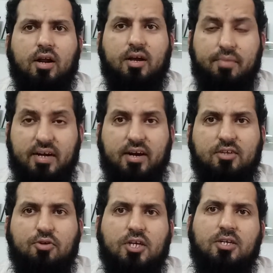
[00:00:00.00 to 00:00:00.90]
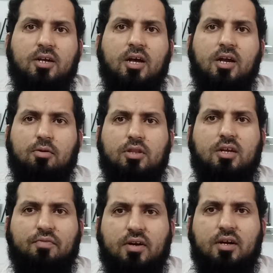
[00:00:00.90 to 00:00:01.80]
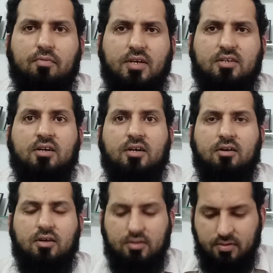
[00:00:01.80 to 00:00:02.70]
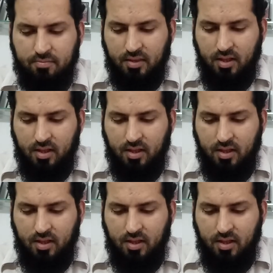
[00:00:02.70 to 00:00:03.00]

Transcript: better education to the different Western countries.